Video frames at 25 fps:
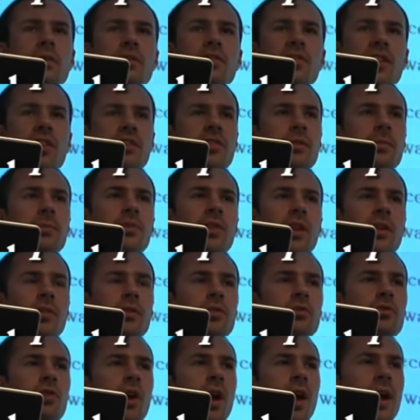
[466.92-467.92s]
systems under
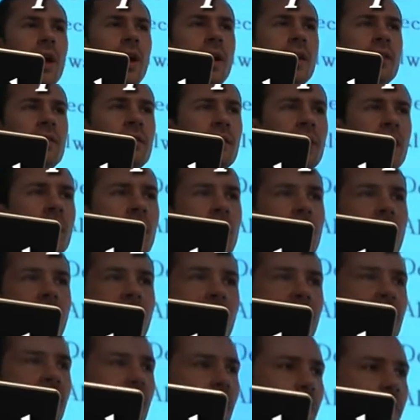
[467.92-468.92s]
dry ice.
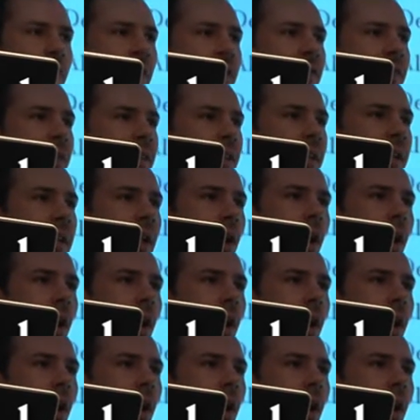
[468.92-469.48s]
As of recently,